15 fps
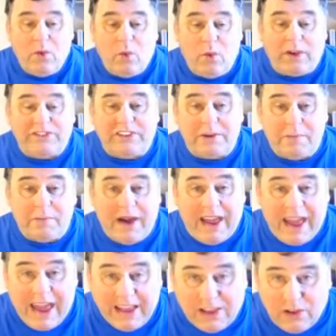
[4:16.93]
What's in my
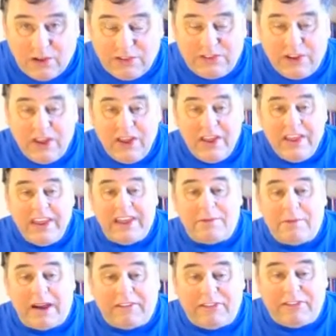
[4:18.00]
ankles in
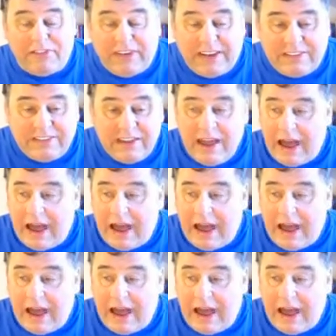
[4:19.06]
my feet.